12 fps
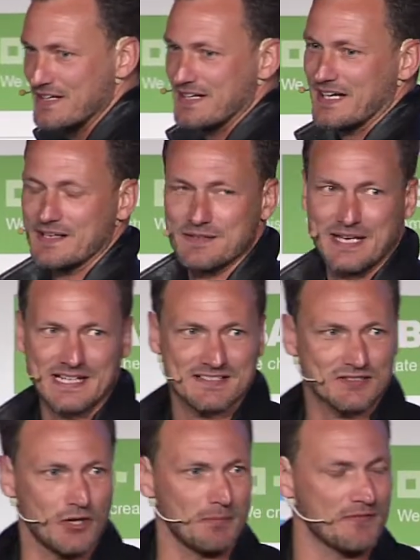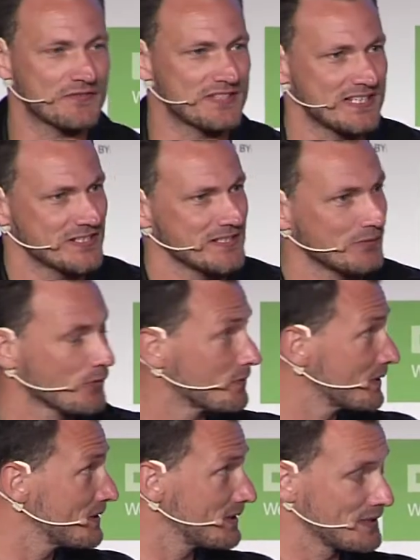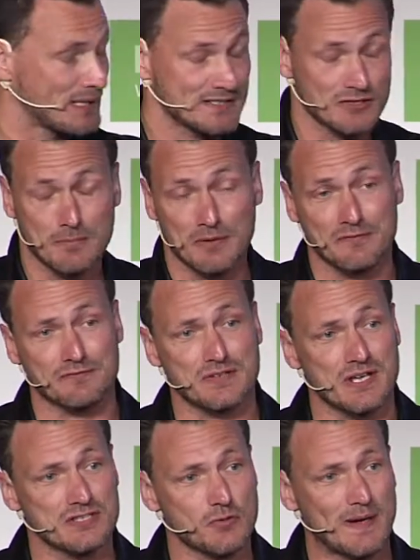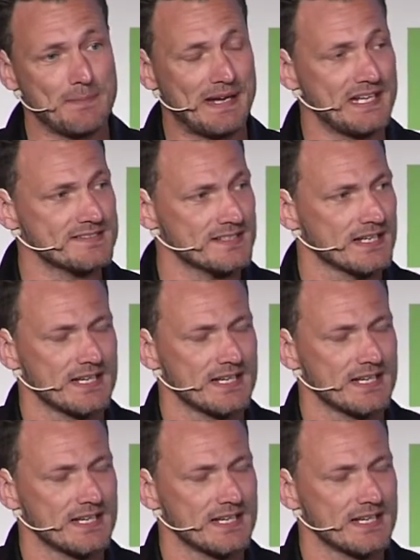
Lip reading: in the next couple of sessions, or in the next couple of 20 minutes.